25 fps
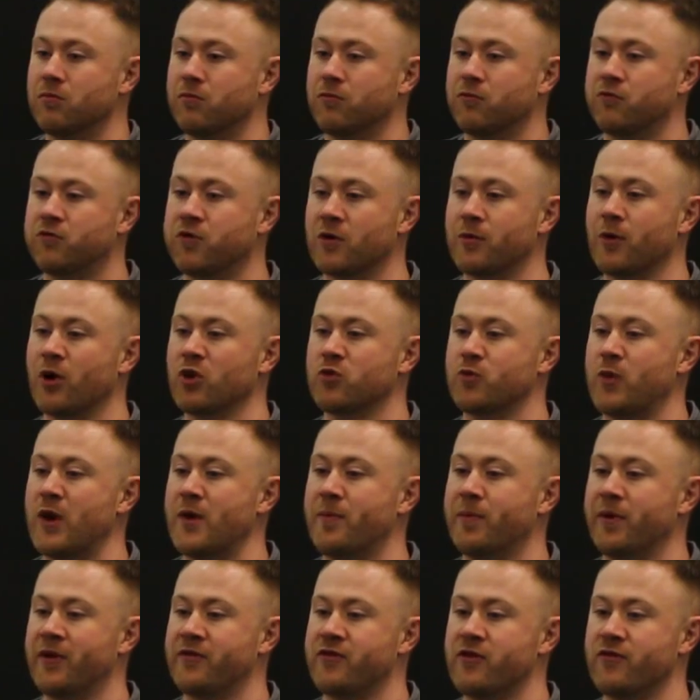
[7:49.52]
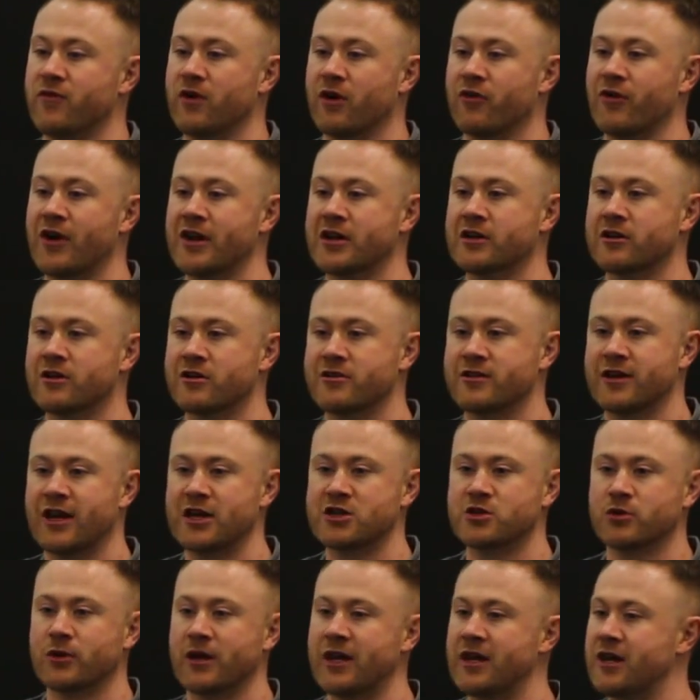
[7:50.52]
For most people, if you've got regular
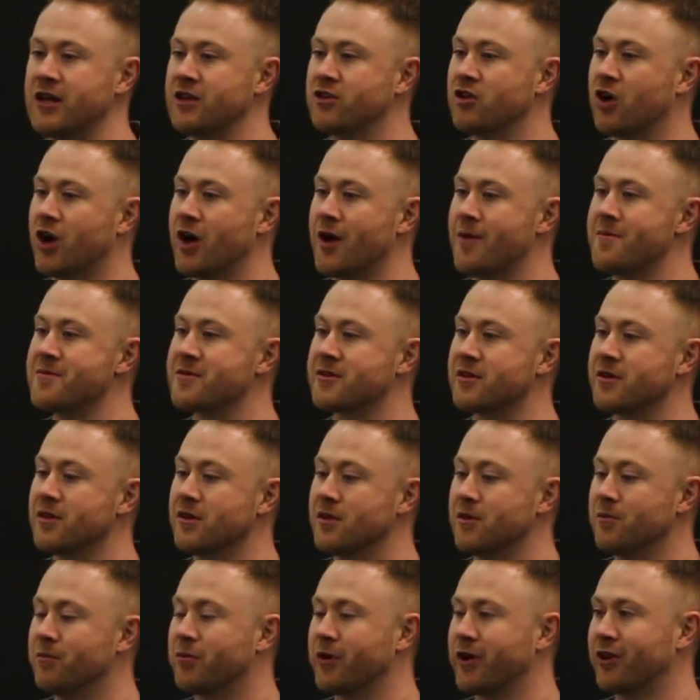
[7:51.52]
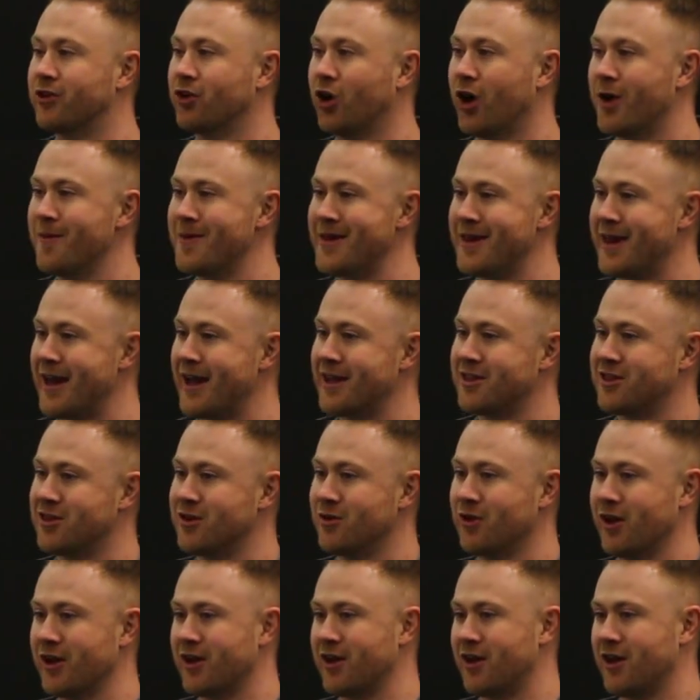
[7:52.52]
scheduled eating times, by the time you get
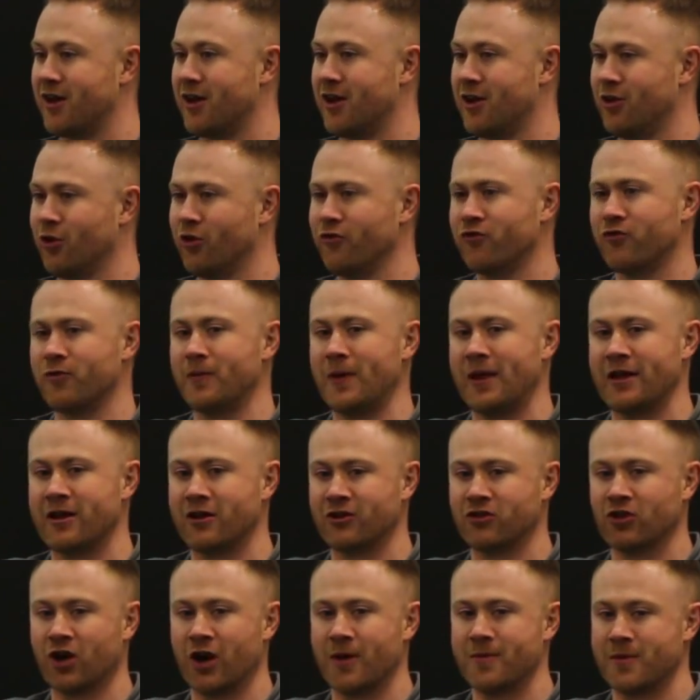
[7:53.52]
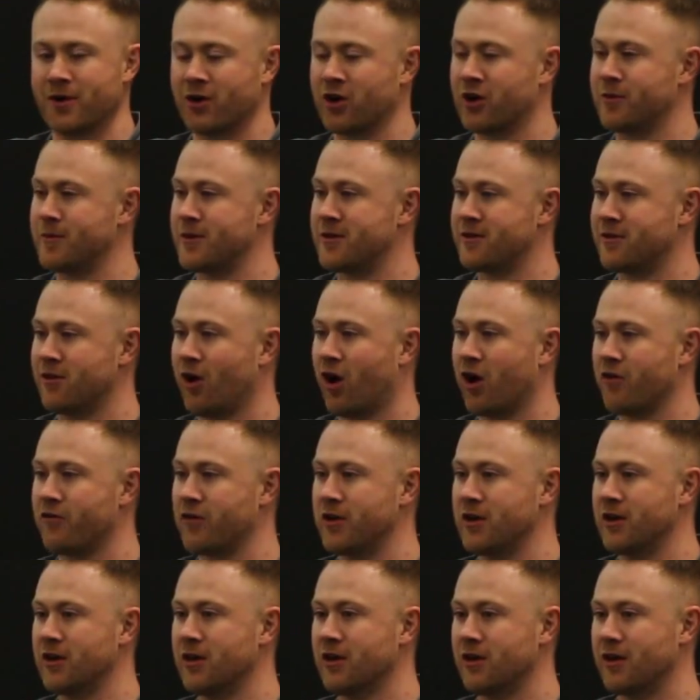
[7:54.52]
to like an unfamiliar time, you're going to be
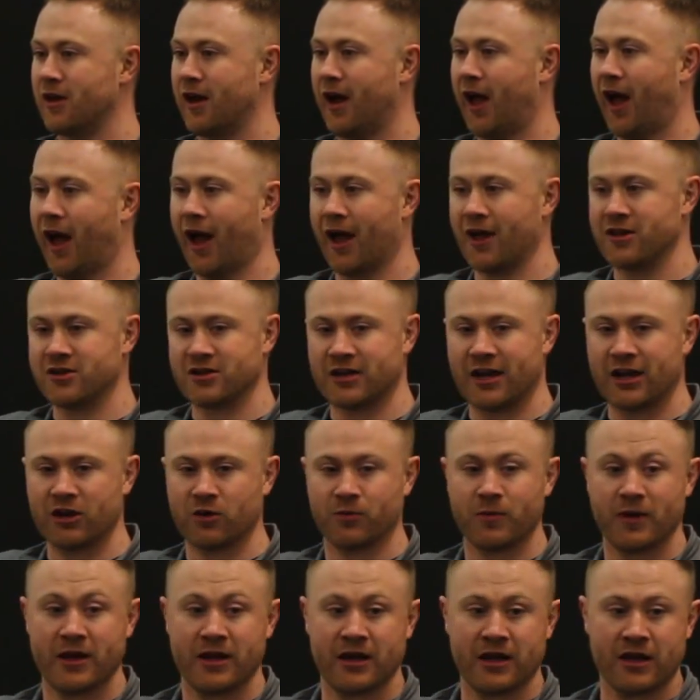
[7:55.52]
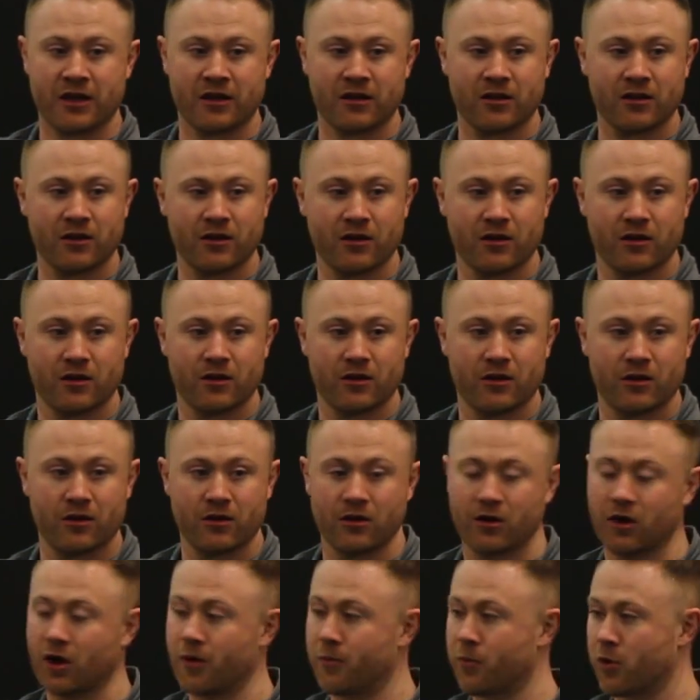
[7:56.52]
starving, and you'll end up eating
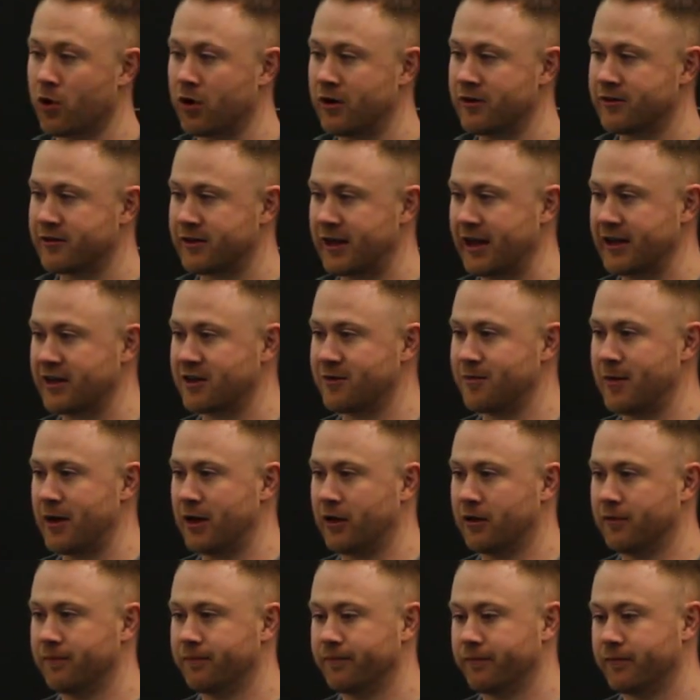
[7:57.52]
a poorly selected meal.